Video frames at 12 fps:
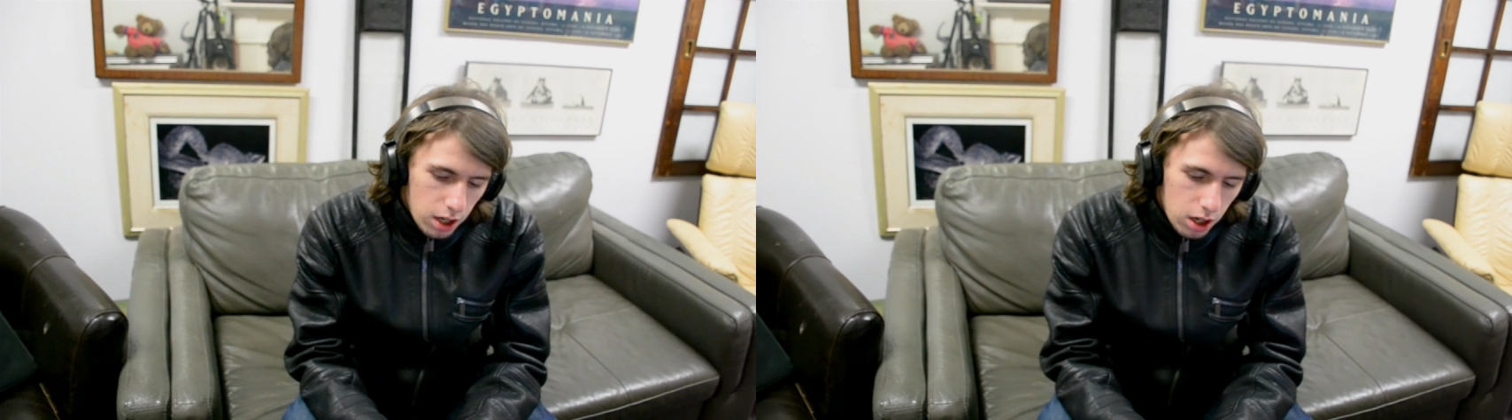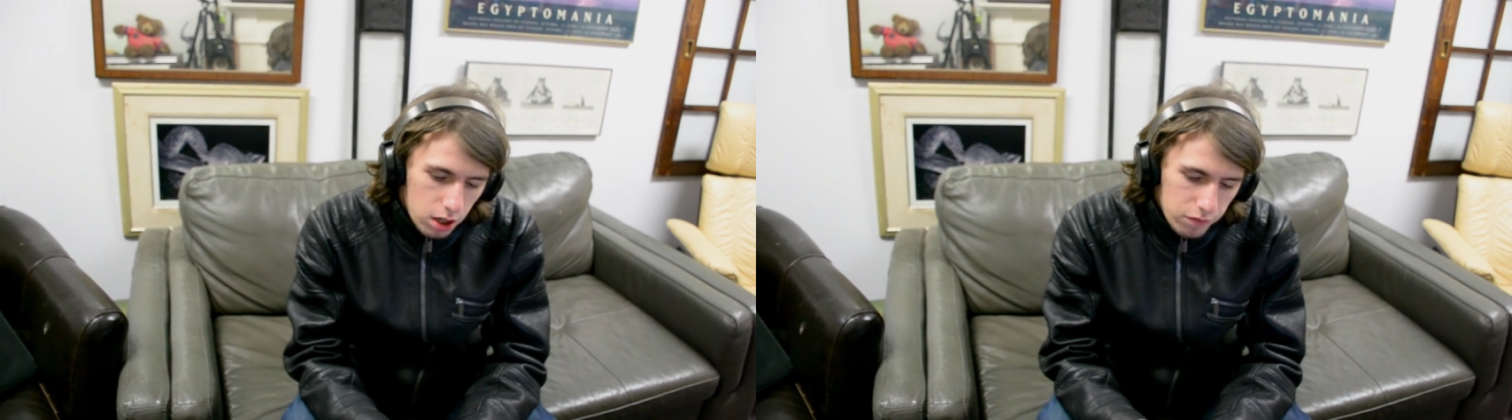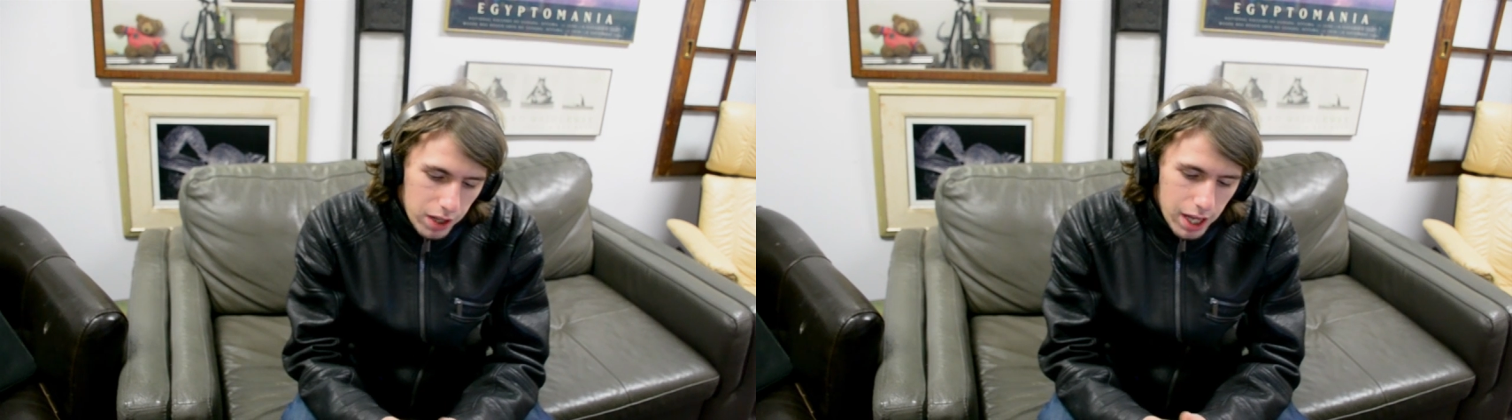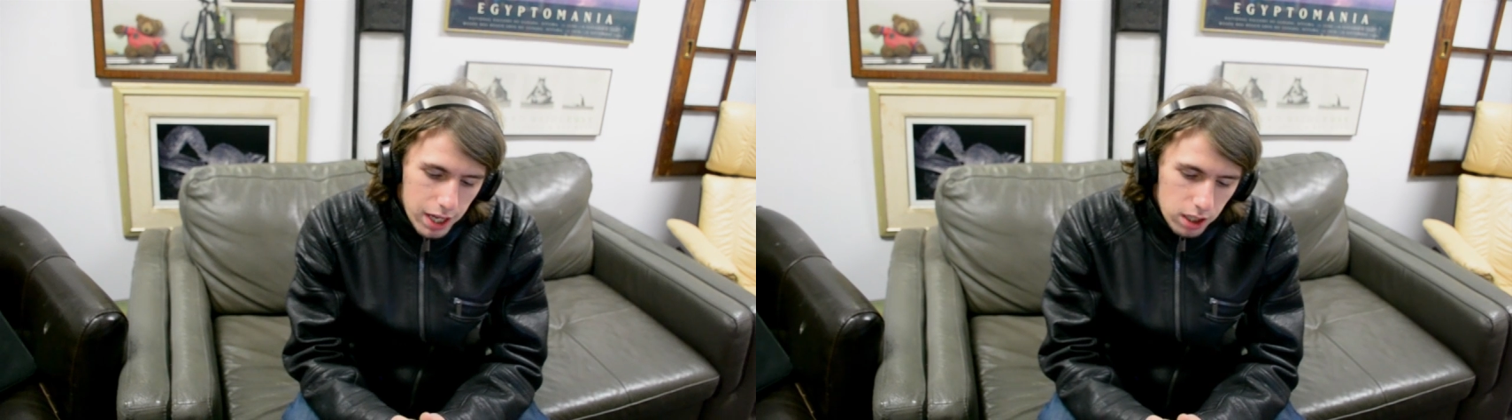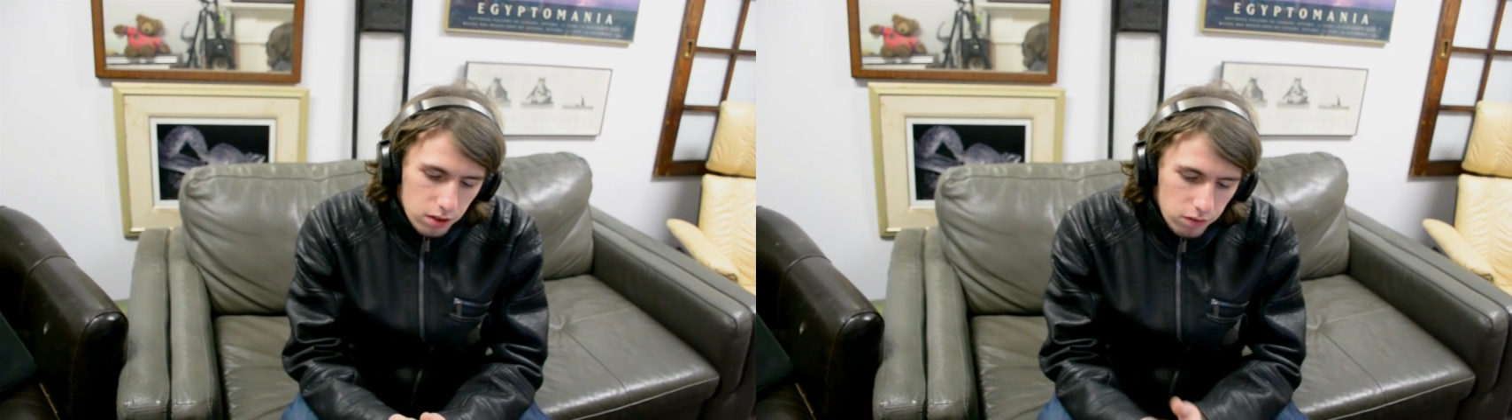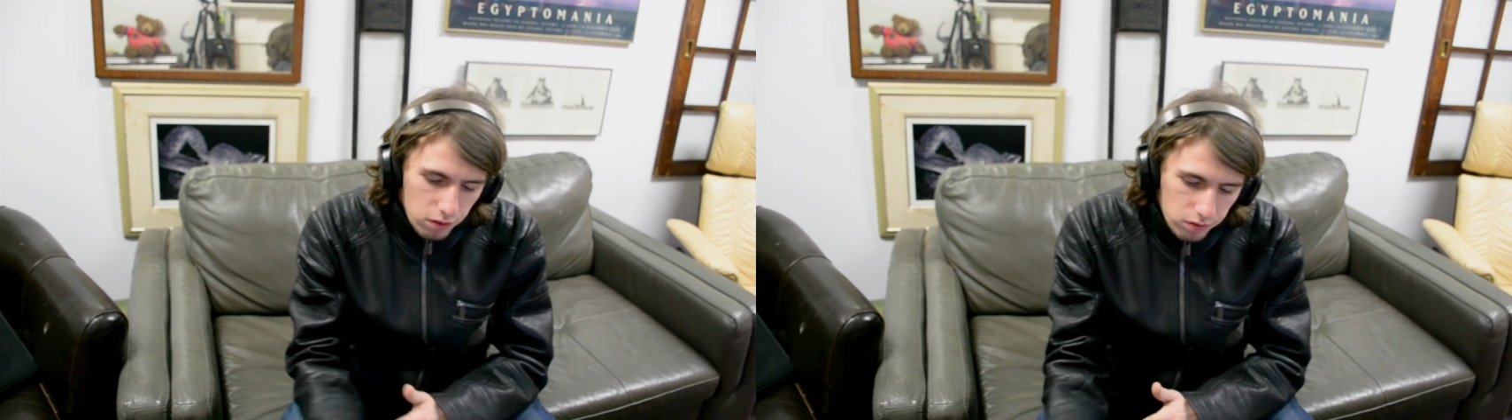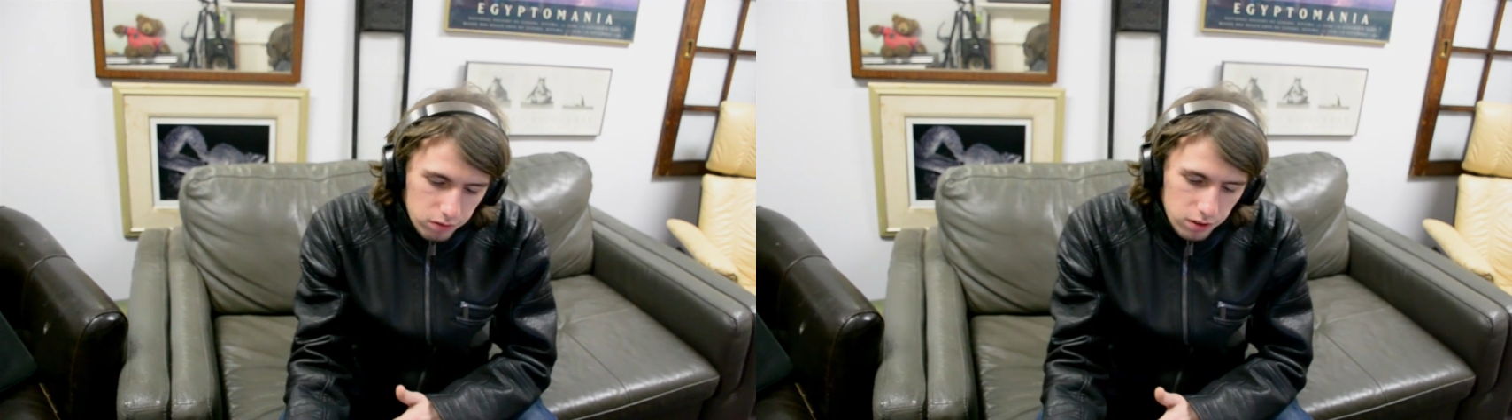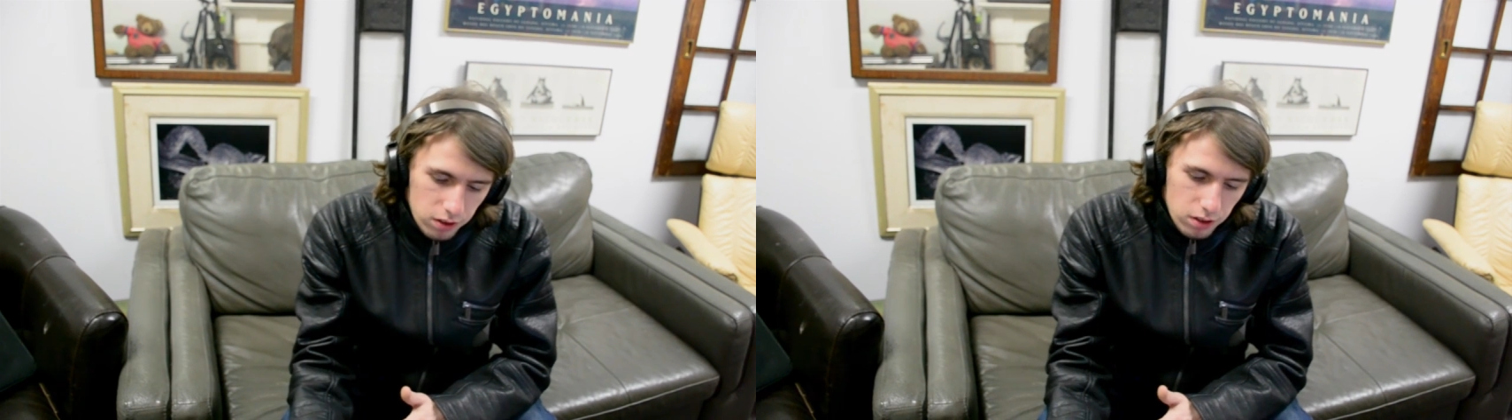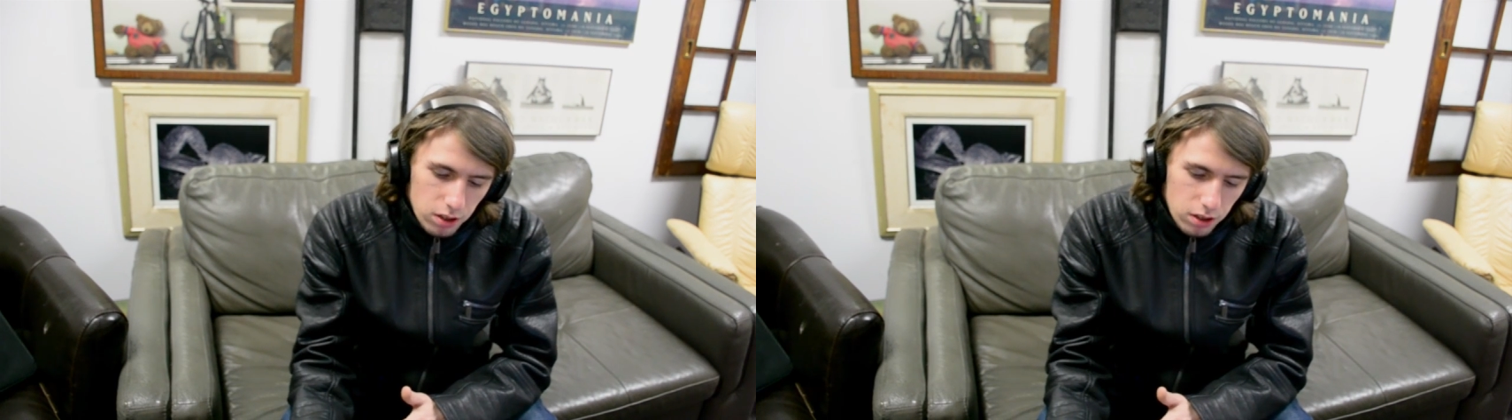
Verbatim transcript: of a consistent